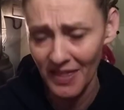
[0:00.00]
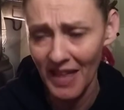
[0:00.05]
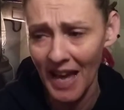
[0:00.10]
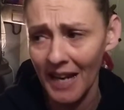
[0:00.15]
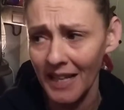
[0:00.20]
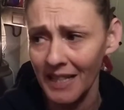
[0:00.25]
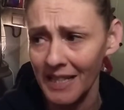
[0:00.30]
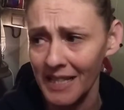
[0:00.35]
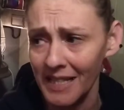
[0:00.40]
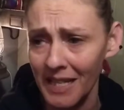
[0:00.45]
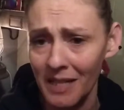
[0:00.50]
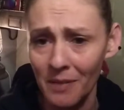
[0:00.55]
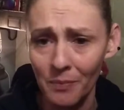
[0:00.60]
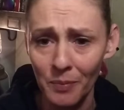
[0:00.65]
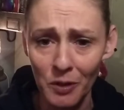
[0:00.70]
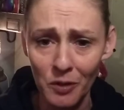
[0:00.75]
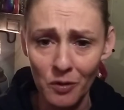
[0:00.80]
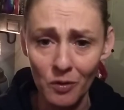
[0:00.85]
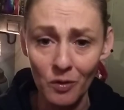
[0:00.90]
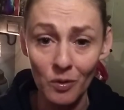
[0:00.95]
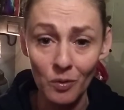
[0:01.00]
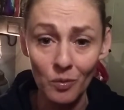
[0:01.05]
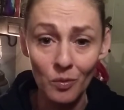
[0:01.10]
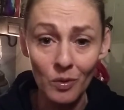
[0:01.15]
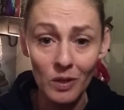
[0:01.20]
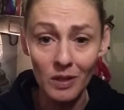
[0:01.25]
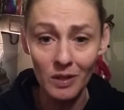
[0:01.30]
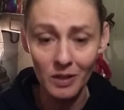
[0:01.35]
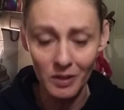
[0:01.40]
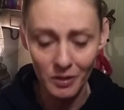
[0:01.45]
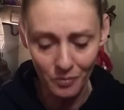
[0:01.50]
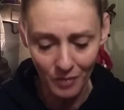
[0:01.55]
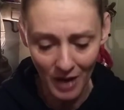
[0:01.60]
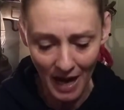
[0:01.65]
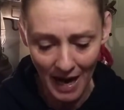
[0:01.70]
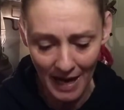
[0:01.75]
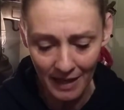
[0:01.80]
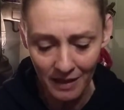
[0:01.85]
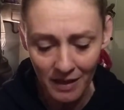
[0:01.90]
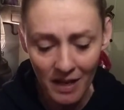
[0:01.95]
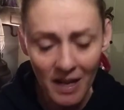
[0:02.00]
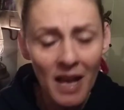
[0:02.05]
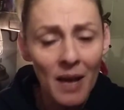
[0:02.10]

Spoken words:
that example to the world, right?